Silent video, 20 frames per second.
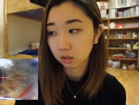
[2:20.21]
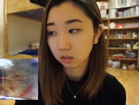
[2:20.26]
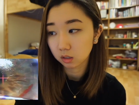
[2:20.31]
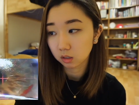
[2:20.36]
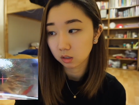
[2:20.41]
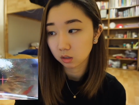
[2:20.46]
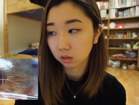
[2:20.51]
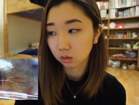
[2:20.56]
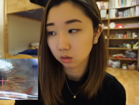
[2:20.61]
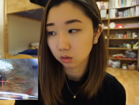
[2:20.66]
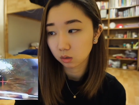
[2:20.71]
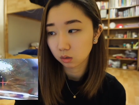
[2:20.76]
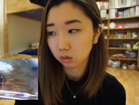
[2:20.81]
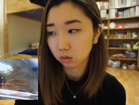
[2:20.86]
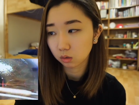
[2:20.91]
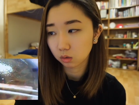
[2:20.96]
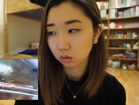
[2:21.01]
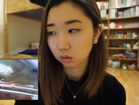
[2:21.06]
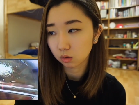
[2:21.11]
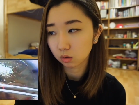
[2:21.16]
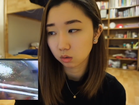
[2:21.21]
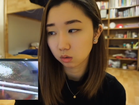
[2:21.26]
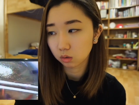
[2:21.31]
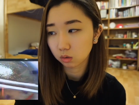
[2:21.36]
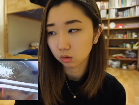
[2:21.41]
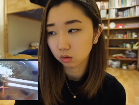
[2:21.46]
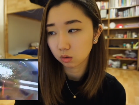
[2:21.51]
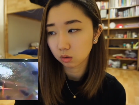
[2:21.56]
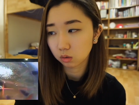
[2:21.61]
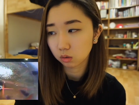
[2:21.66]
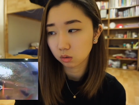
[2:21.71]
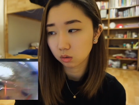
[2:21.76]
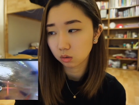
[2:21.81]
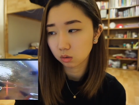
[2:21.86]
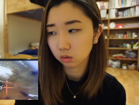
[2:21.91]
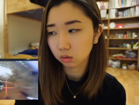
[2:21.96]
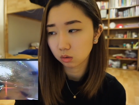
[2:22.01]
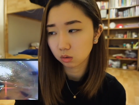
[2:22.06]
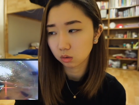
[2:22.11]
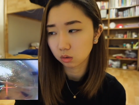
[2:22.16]

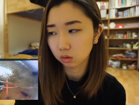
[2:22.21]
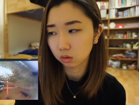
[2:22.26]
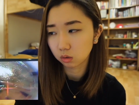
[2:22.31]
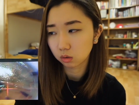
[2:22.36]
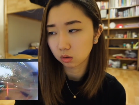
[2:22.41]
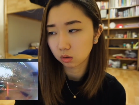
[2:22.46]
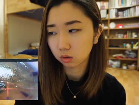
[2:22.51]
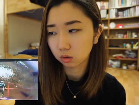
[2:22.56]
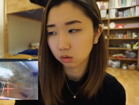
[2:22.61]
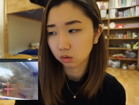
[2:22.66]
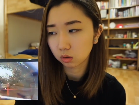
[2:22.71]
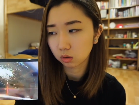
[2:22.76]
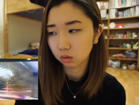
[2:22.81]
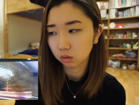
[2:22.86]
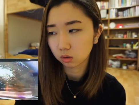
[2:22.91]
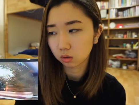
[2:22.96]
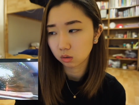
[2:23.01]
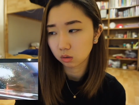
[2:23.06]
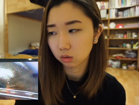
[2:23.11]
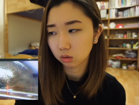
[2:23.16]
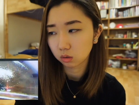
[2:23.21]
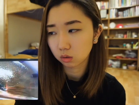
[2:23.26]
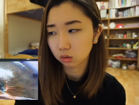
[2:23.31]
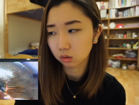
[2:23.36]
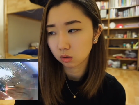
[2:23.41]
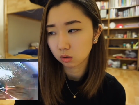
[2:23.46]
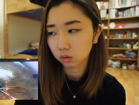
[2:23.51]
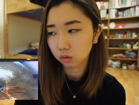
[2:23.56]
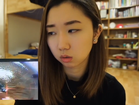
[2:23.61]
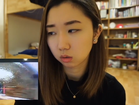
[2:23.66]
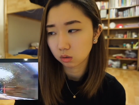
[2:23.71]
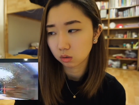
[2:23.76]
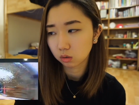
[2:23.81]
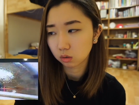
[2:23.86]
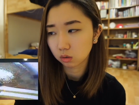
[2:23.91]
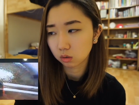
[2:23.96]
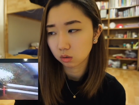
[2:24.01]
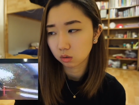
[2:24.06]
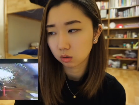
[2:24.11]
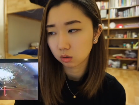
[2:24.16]

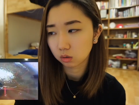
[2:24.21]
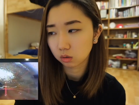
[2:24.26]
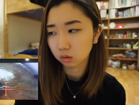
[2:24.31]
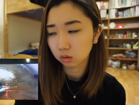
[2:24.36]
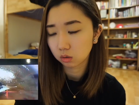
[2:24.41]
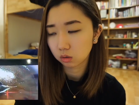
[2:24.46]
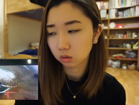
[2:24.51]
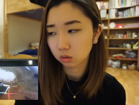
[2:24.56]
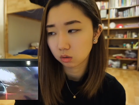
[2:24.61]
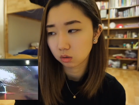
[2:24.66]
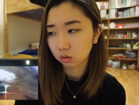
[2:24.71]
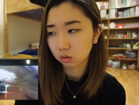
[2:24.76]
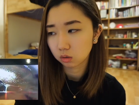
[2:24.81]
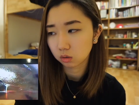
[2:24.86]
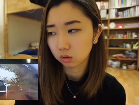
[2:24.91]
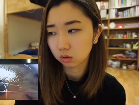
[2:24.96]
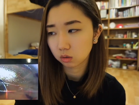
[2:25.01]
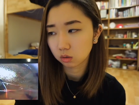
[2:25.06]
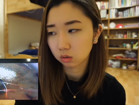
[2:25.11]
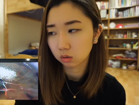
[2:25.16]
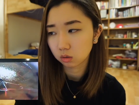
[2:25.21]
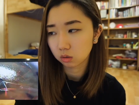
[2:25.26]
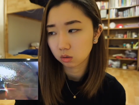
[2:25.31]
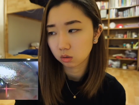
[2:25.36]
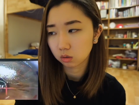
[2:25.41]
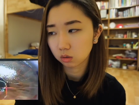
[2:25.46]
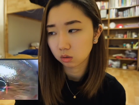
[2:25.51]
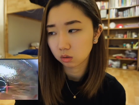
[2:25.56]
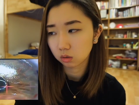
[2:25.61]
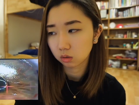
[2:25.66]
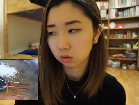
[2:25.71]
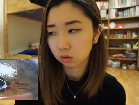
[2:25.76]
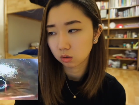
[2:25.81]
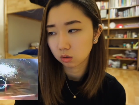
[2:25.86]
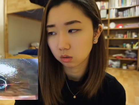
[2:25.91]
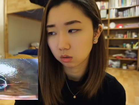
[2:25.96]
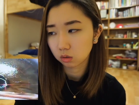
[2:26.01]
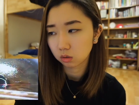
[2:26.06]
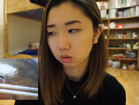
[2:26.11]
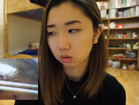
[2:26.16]

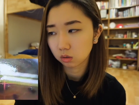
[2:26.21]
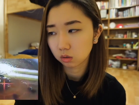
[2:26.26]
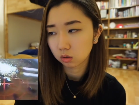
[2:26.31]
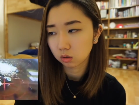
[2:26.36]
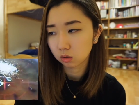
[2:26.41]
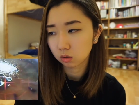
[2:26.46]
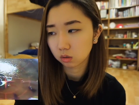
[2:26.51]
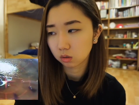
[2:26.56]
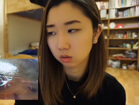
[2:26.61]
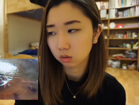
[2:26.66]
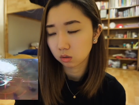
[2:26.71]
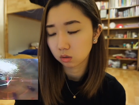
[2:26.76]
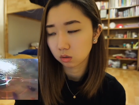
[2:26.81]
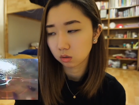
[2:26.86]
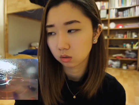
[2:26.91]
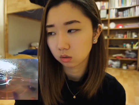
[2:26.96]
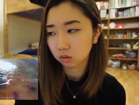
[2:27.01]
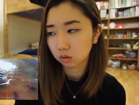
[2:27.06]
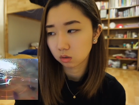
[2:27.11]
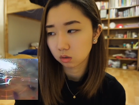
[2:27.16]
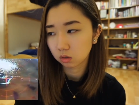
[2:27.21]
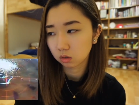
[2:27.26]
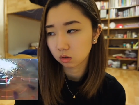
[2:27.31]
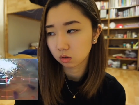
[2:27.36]
Nothing is said.